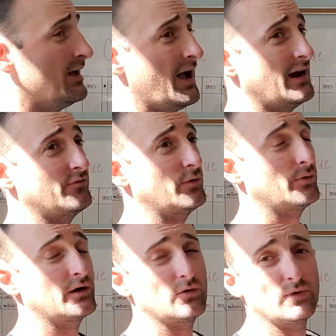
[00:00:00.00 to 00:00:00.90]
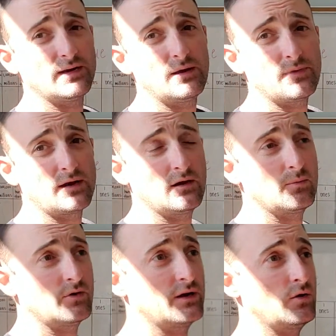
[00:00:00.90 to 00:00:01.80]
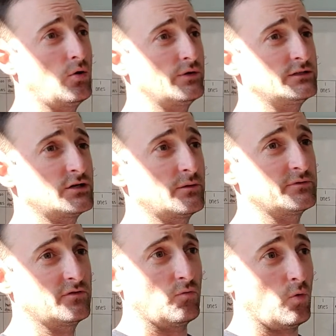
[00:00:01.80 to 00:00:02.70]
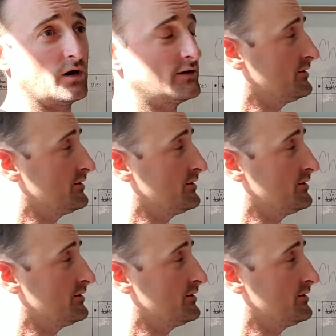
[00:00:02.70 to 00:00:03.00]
And if we were going to rename that number in only terms of ones,